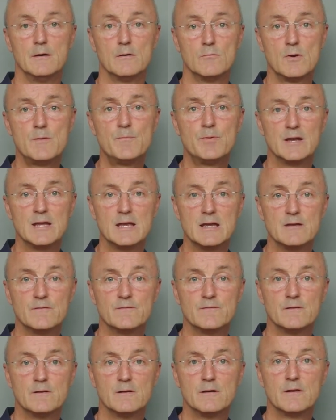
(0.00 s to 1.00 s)
We
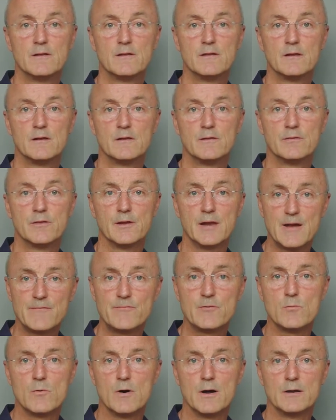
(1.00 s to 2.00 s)
believe that
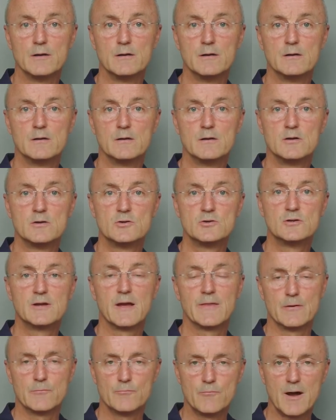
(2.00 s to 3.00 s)
everyone should
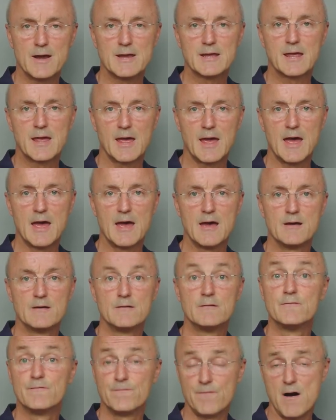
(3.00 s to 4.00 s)
get the right care
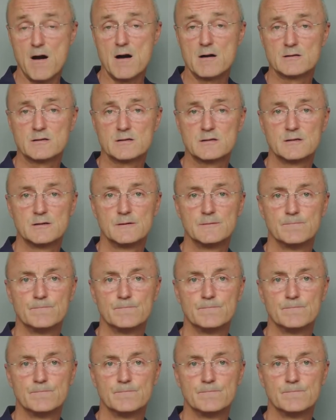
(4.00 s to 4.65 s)
fast.